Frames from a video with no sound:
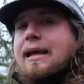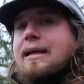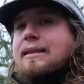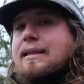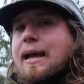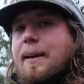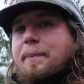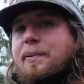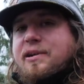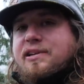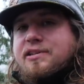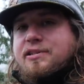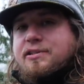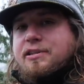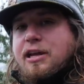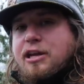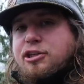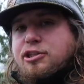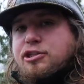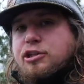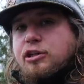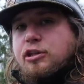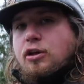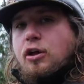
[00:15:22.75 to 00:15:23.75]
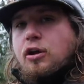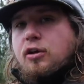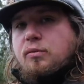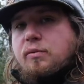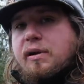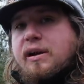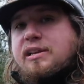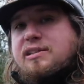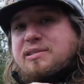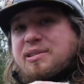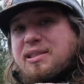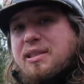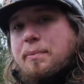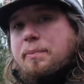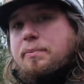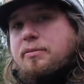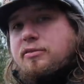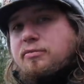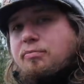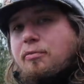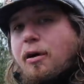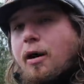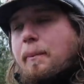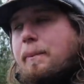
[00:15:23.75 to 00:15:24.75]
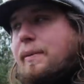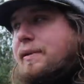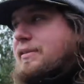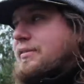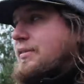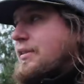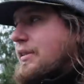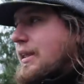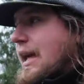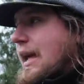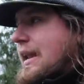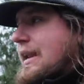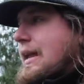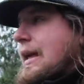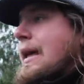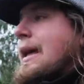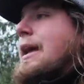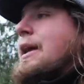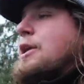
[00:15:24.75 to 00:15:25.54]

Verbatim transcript: that presentation a long ways with a small piece of lead,